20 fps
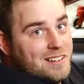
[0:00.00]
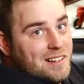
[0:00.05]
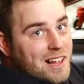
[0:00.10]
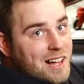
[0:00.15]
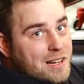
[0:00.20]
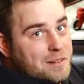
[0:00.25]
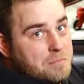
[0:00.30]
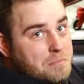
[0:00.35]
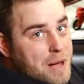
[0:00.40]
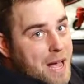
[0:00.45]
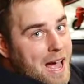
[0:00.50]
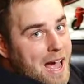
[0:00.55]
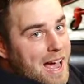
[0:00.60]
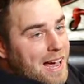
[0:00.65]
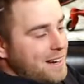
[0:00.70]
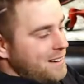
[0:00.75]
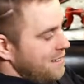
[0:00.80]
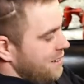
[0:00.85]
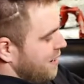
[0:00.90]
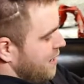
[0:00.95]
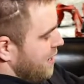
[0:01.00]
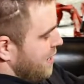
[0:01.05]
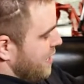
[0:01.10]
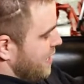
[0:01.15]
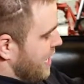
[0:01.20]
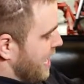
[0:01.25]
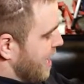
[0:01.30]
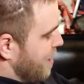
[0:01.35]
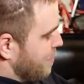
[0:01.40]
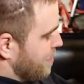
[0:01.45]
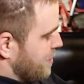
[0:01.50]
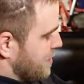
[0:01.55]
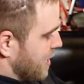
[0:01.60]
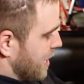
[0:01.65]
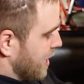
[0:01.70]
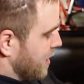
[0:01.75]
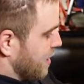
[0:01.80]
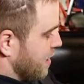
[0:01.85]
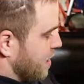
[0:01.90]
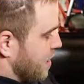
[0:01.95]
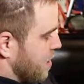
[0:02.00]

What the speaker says: Like bad. Now it's like,